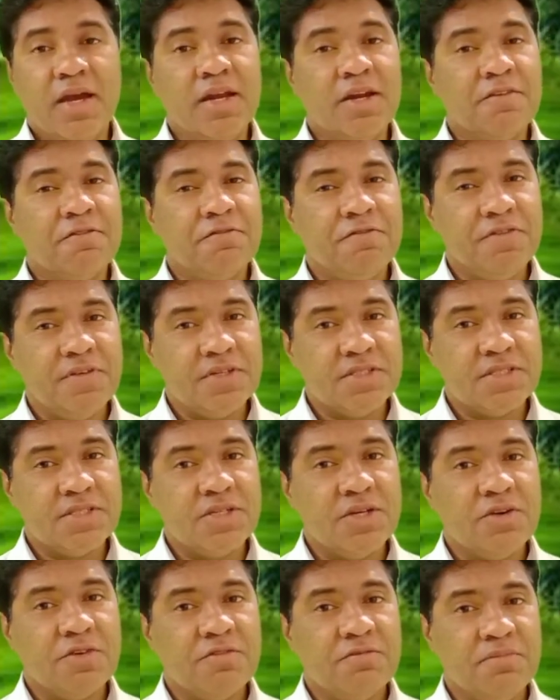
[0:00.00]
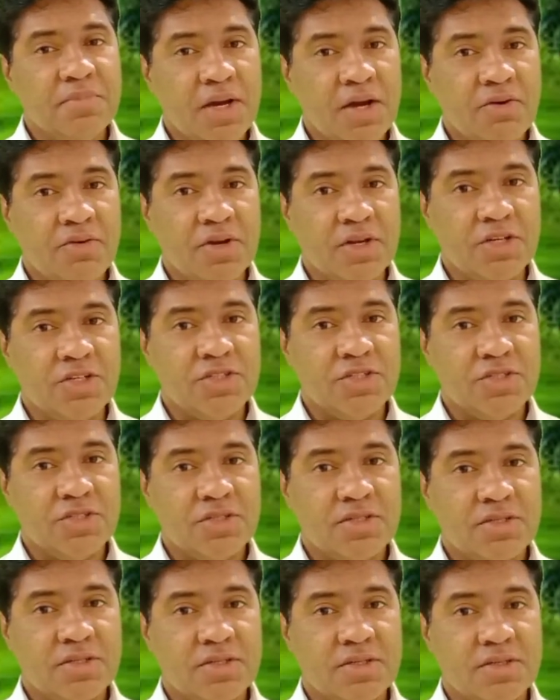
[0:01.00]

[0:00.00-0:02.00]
In the first year of marriage,